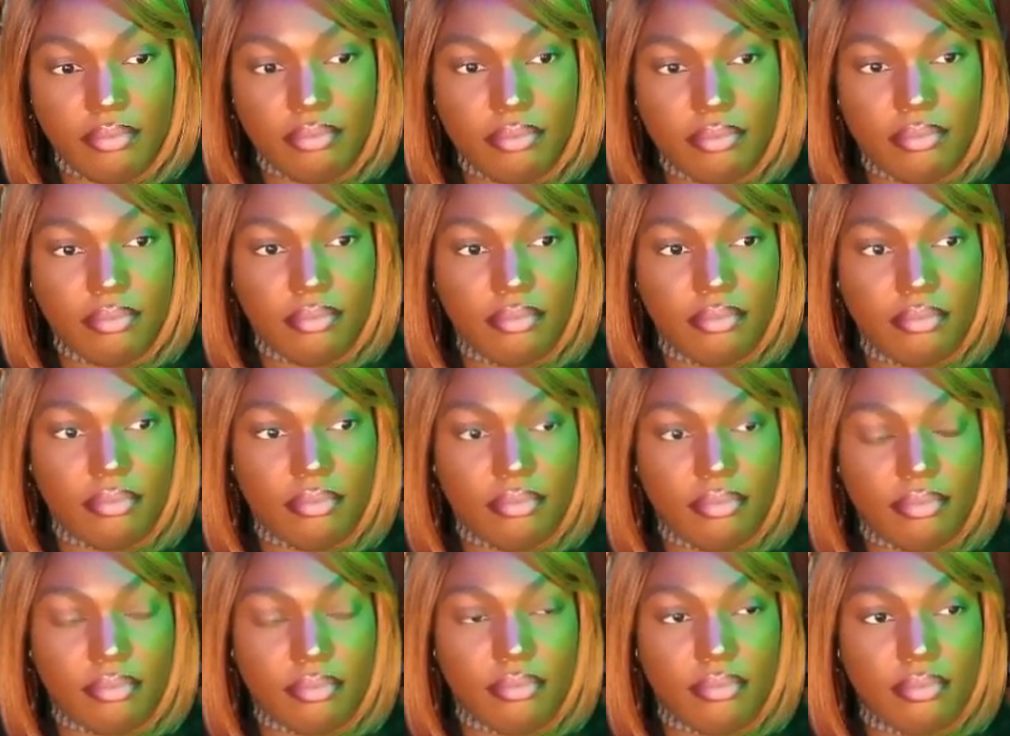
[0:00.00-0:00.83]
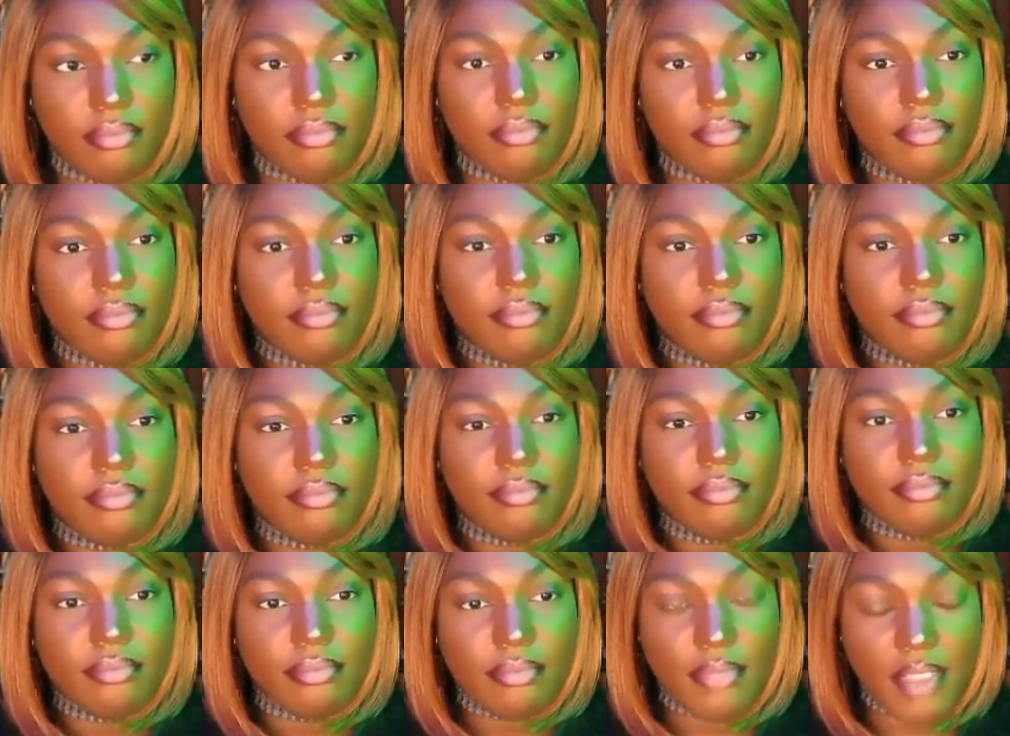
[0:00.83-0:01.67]

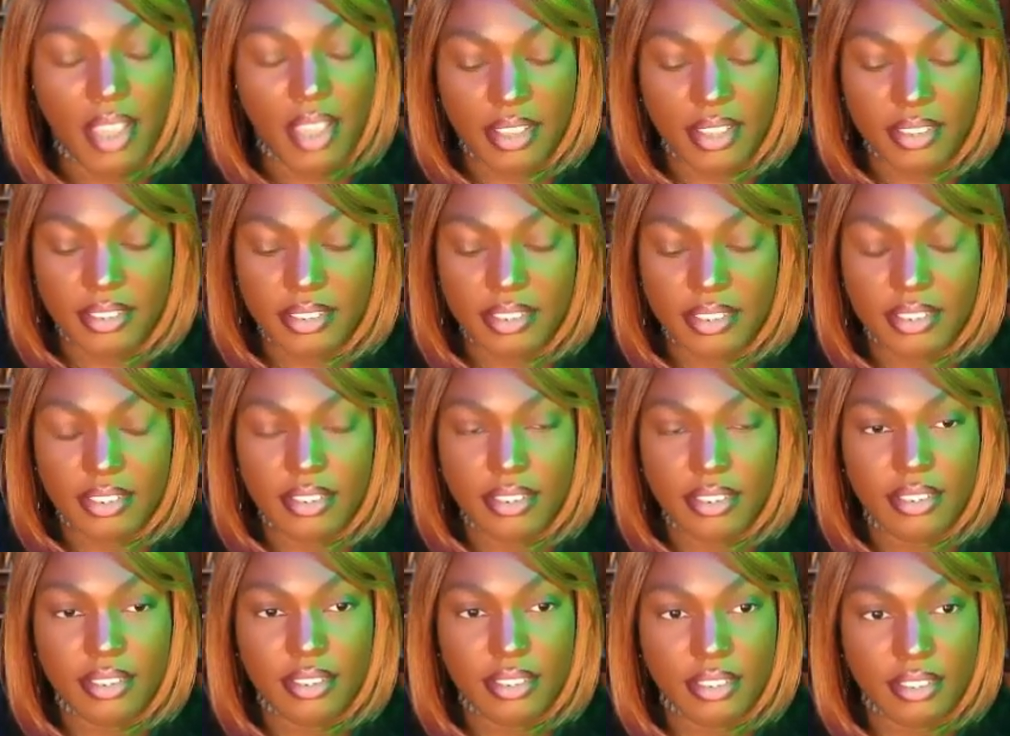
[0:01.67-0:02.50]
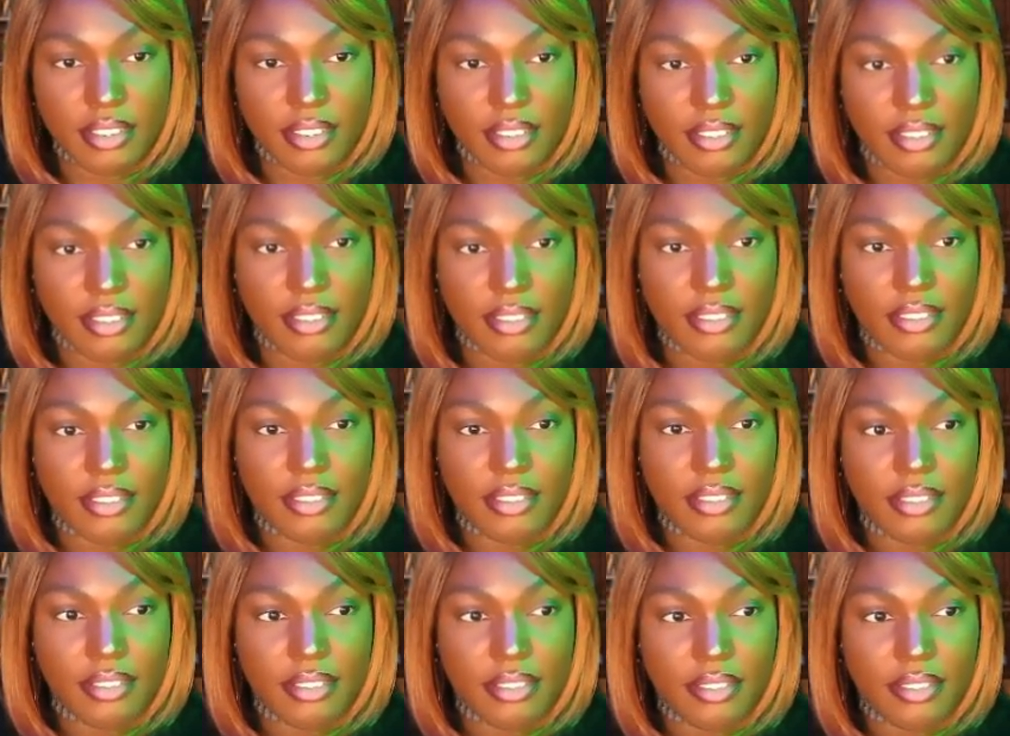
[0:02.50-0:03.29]
No words are spoken by the person on screen.